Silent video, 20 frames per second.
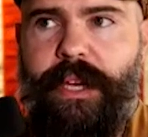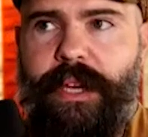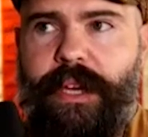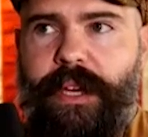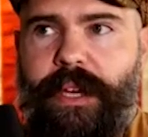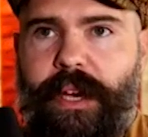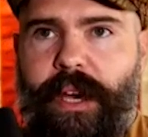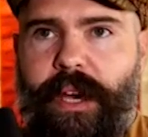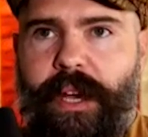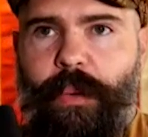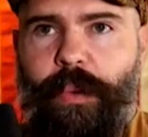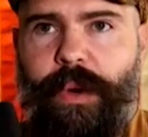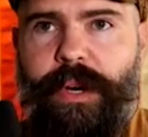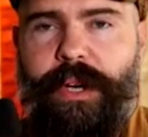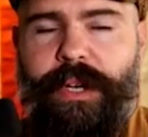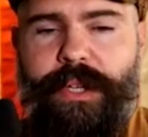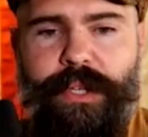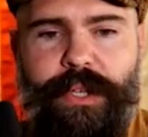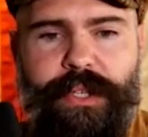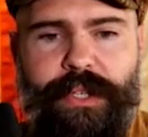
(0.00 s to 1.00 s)
And I wanted
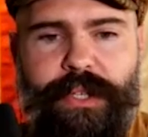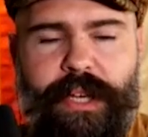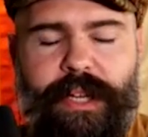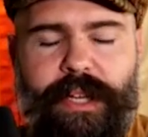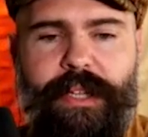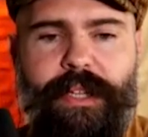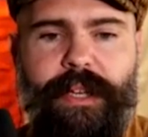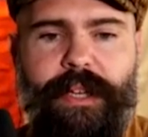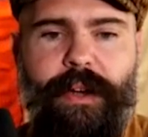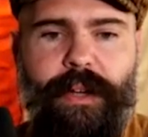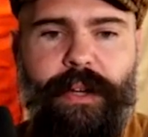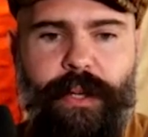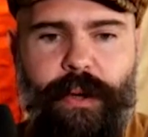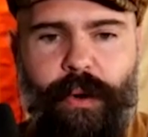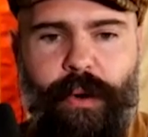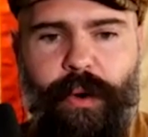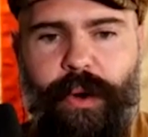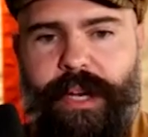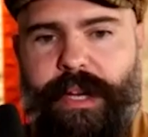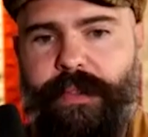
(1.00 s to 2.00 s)
to just say,
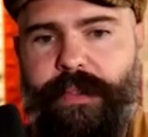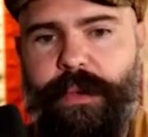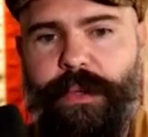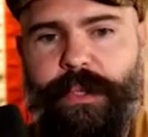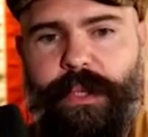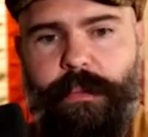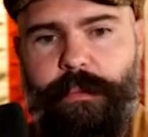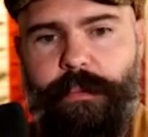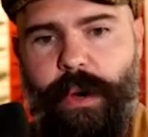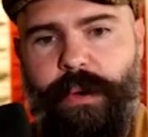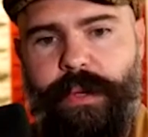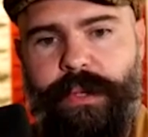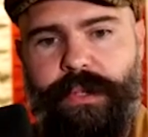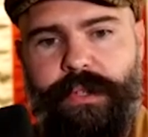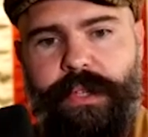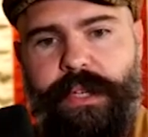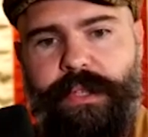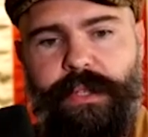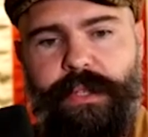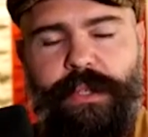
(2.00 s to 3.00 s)
are any of those components
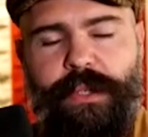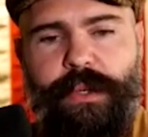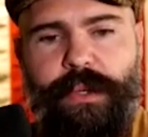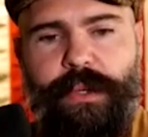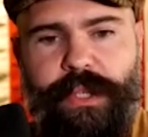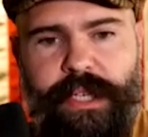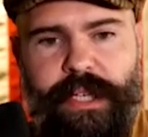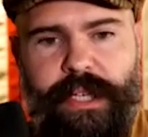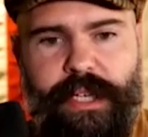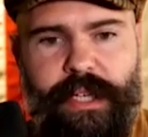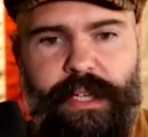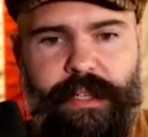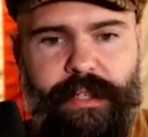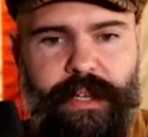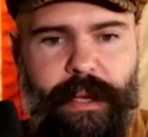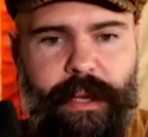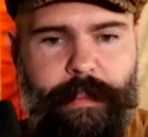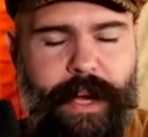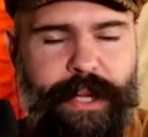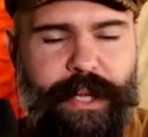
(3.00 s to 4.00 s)
things that you see?
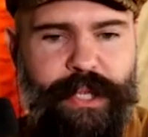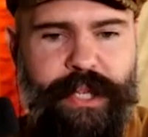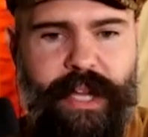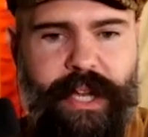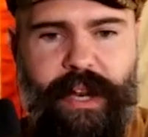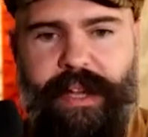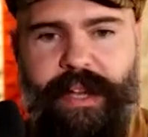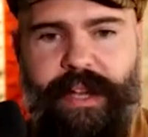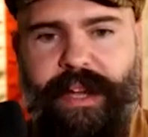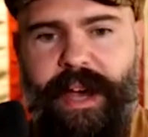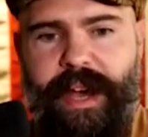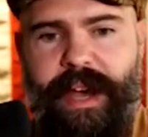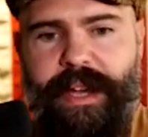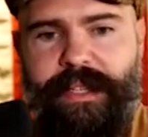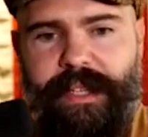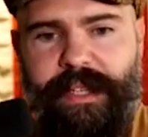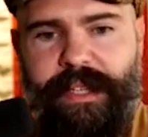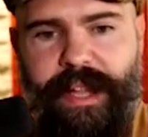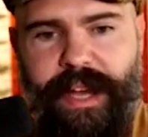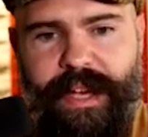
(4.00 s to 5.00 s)
Am I just kind of like
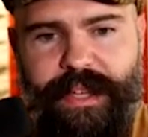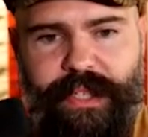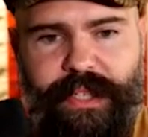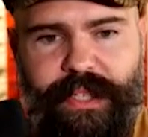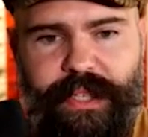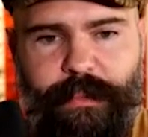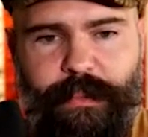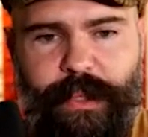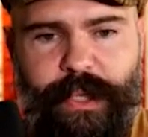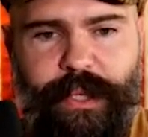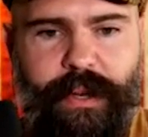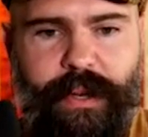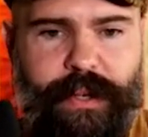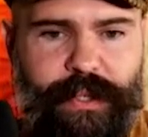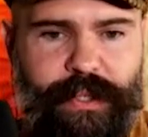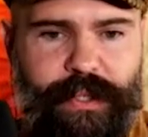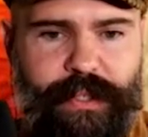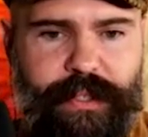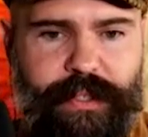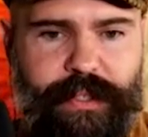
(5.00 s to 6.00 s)
idealizing it
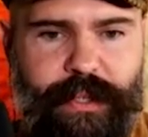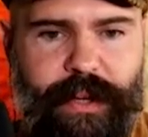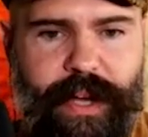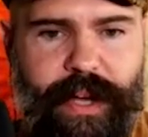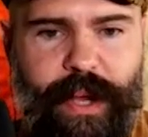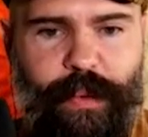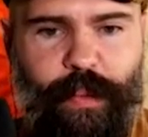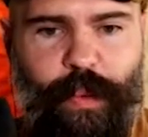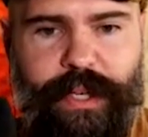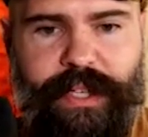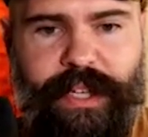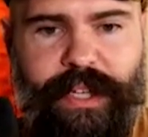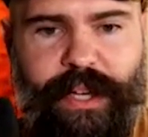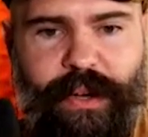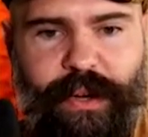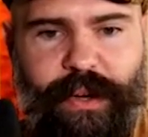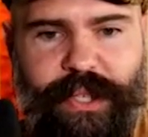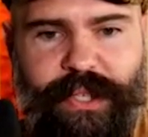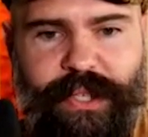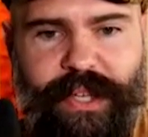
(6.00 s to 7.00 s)
because, I had one day
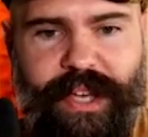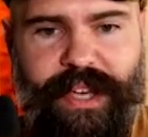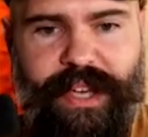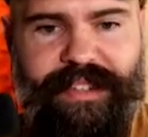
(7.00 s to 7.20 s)
on a set,